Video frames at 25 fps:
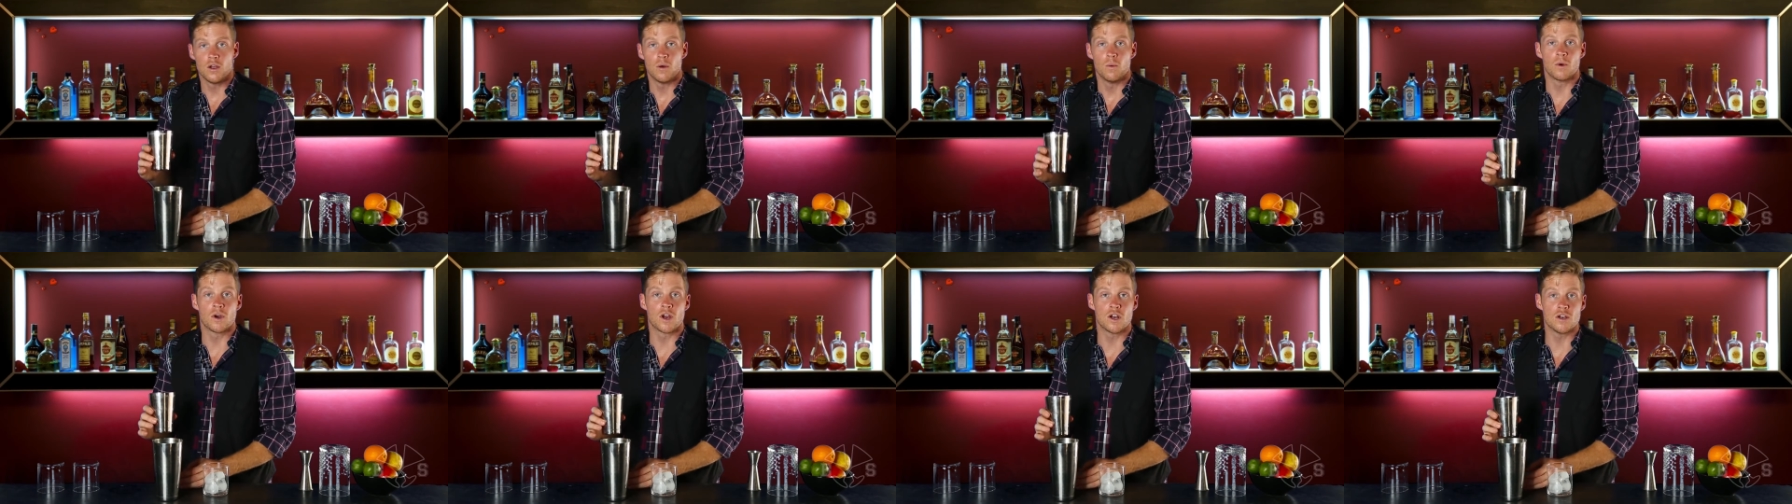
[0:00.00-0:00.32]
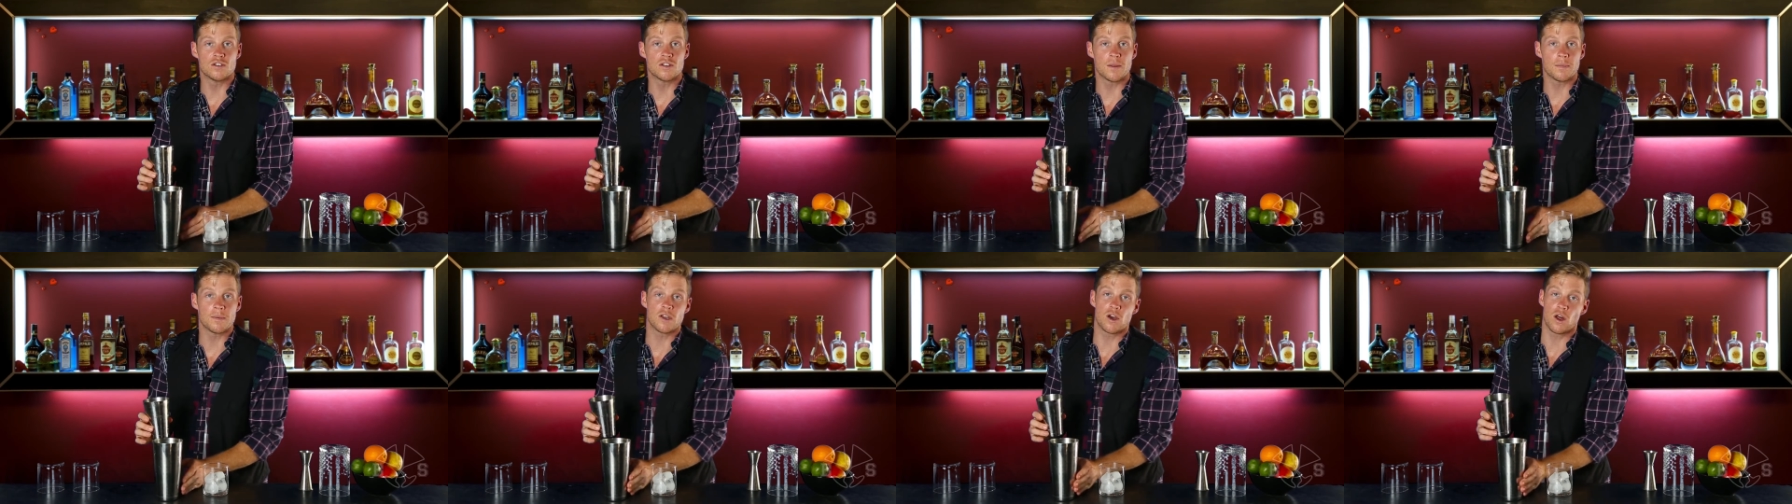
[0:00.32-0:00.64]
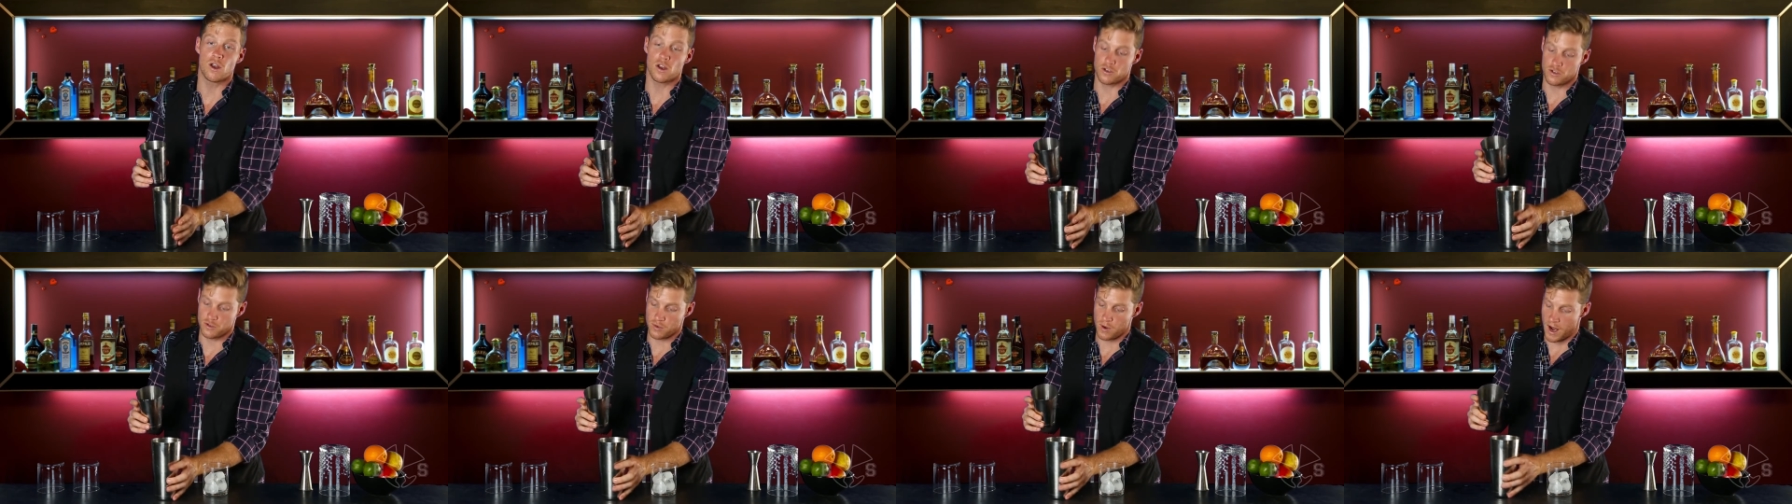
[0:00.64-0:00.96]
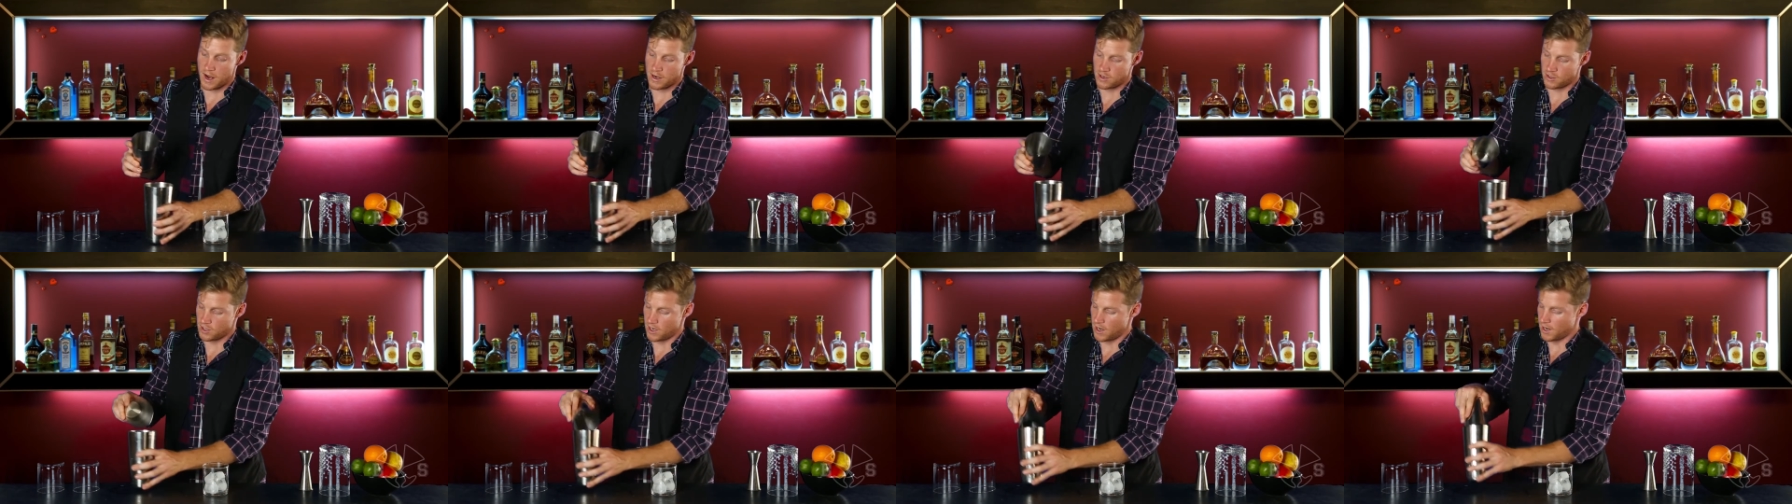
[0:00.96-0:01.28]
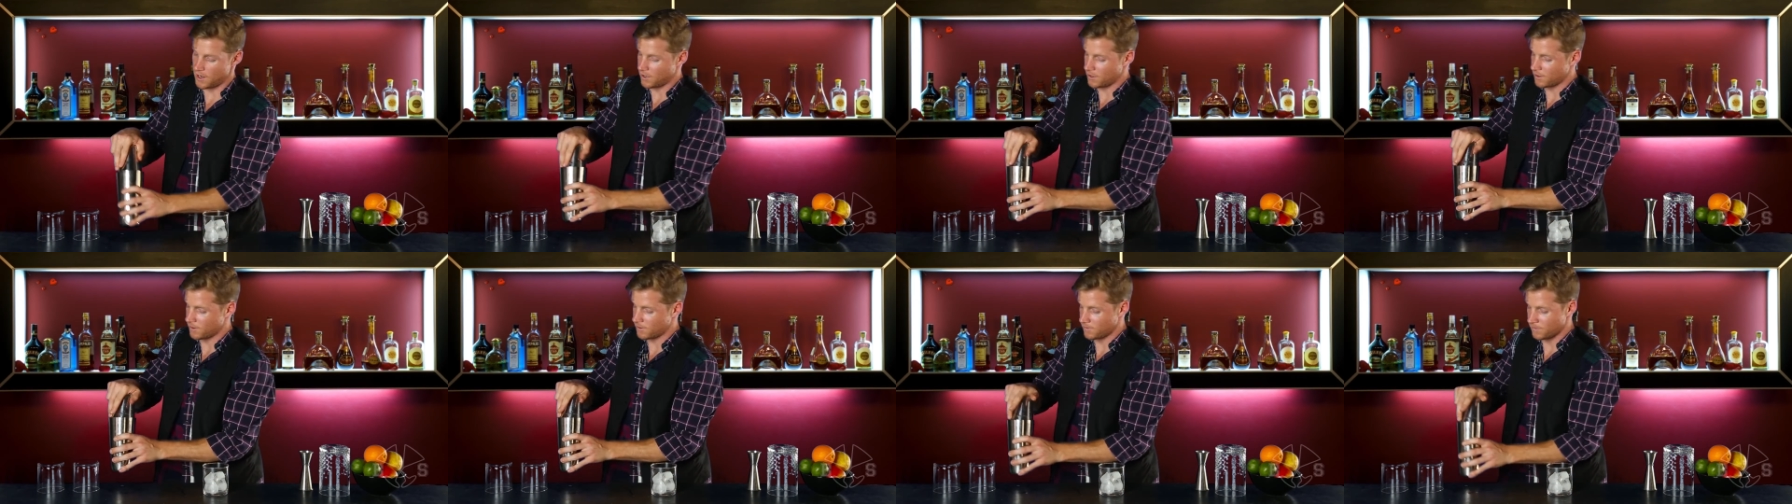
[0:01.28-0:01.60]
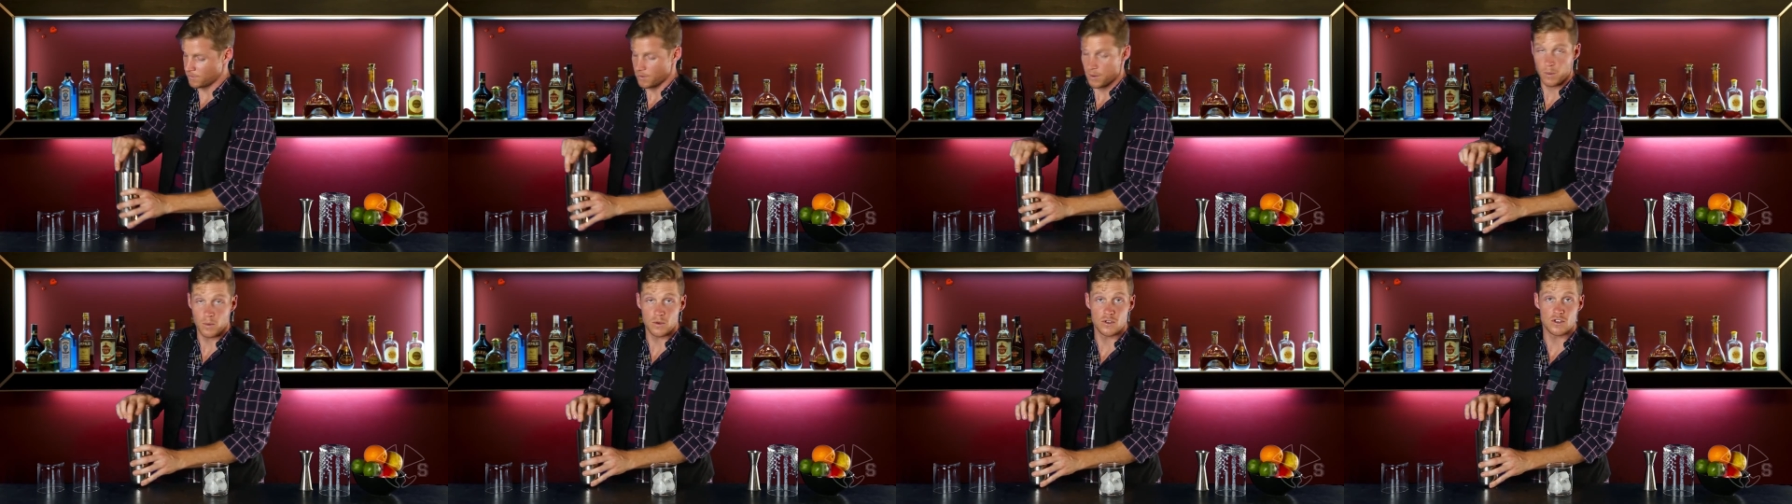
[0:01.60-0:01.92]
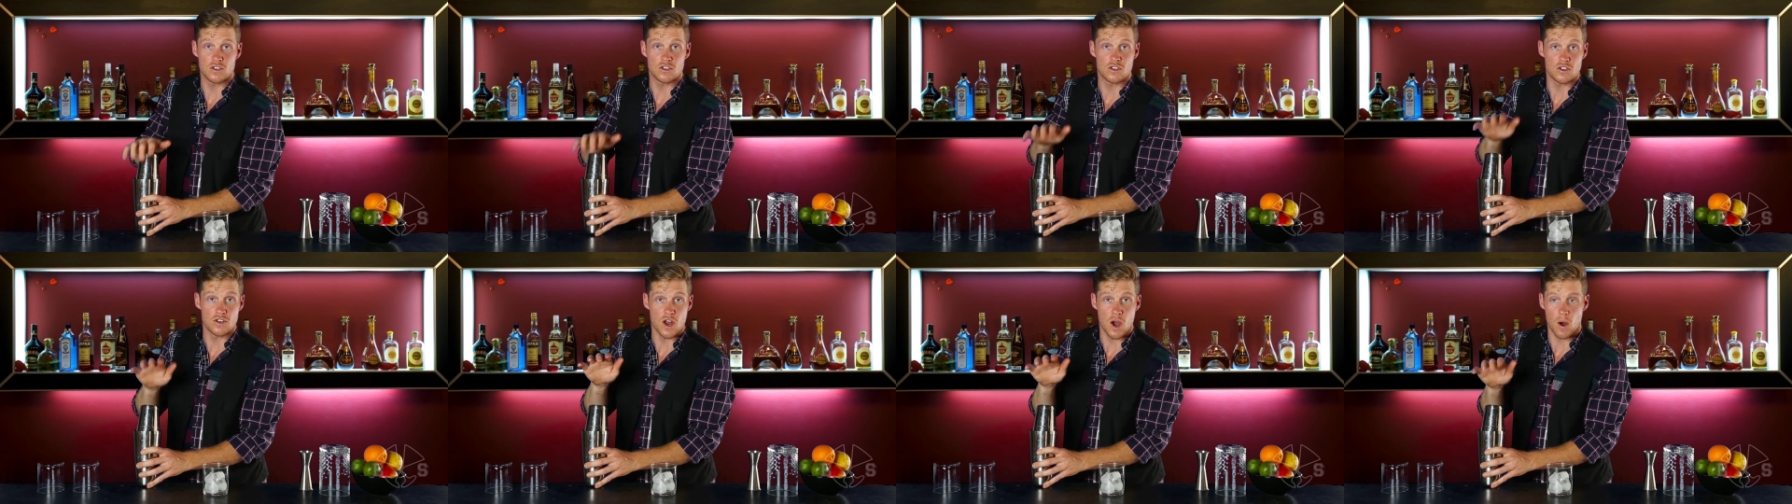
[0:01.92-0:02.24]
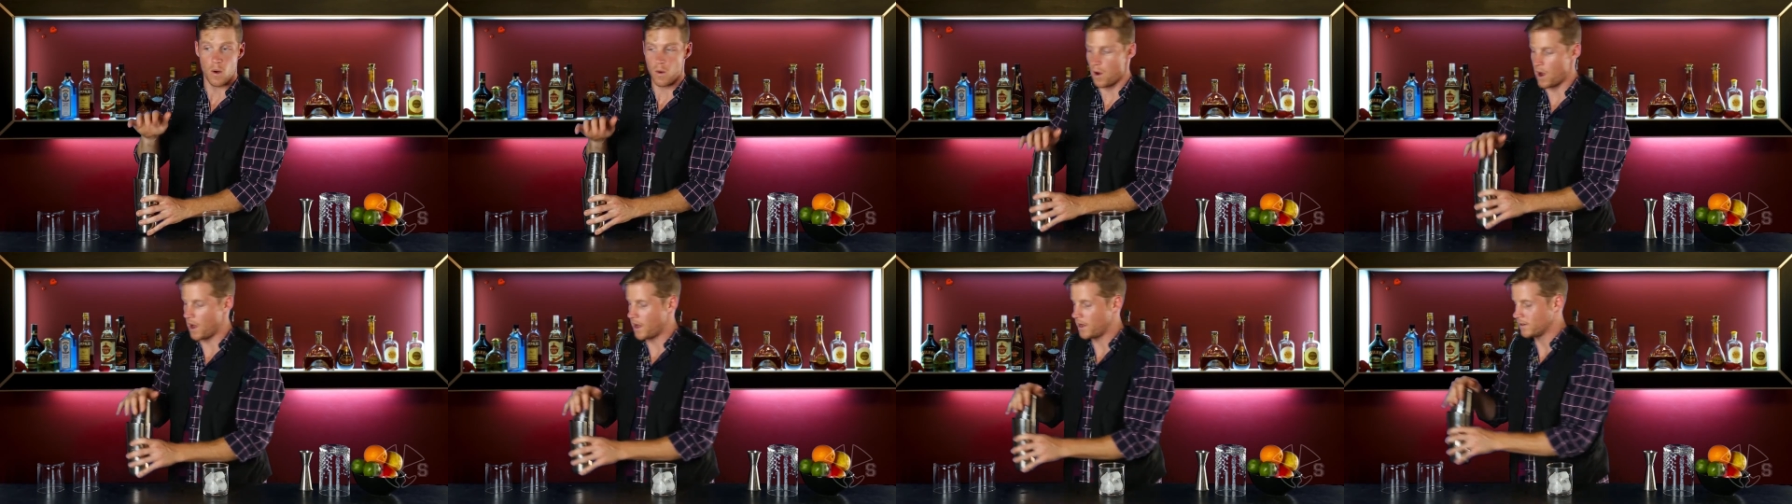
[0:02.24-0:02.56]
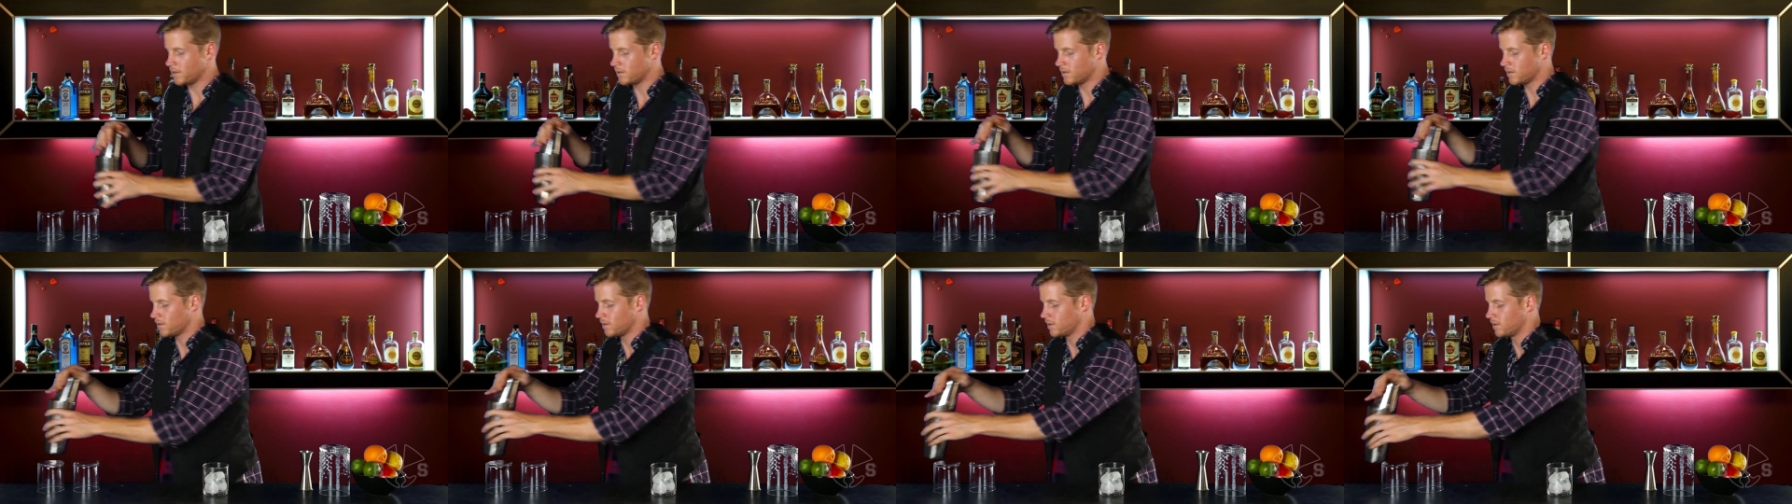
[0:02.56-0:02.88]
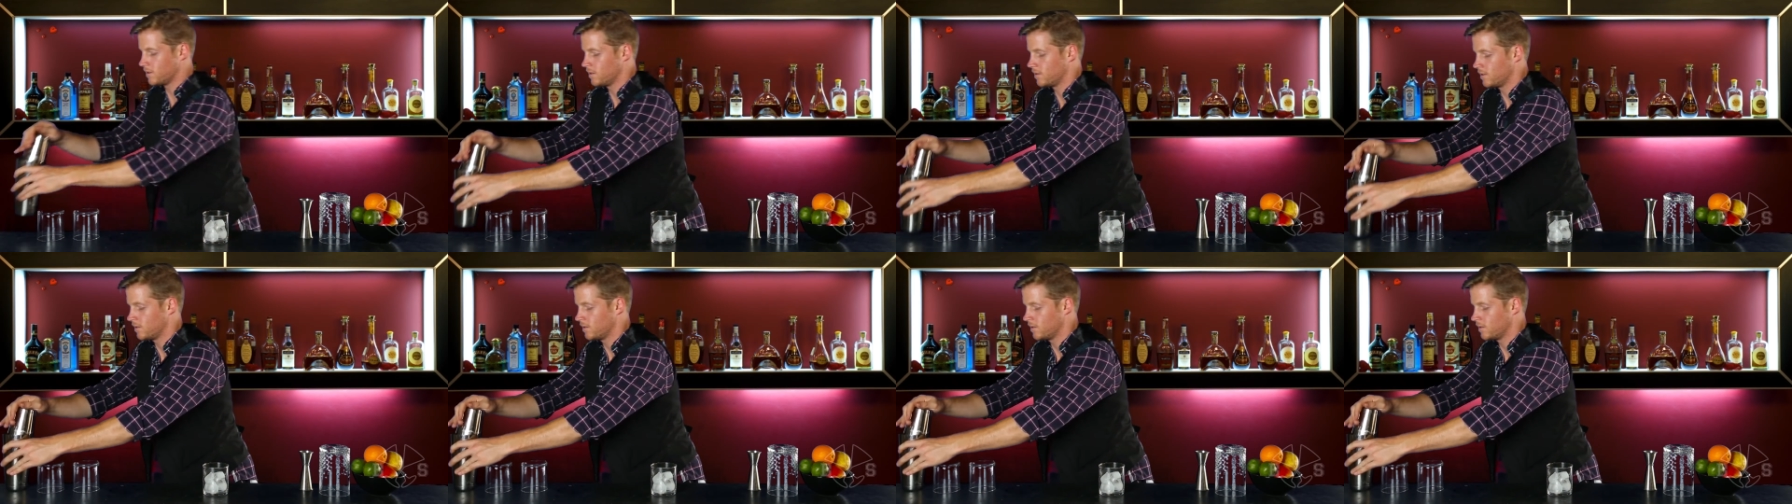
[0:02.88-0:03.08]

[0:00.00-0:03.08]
We're going to do something called a dry shake, which is no ice.